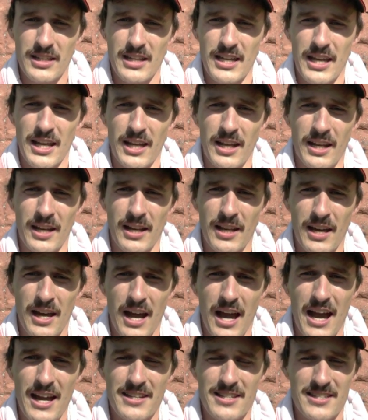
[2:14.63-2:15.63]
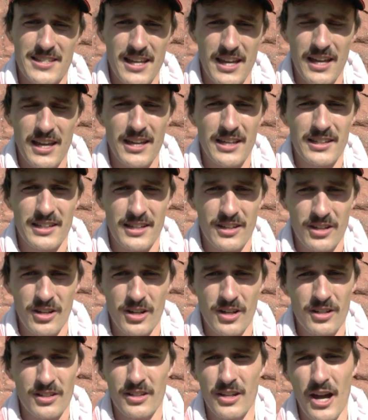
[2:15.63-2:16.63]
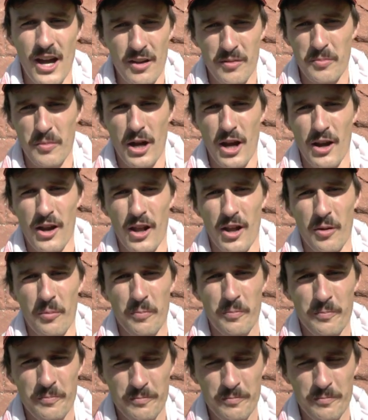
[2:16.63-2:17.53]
and I say here, not in my name.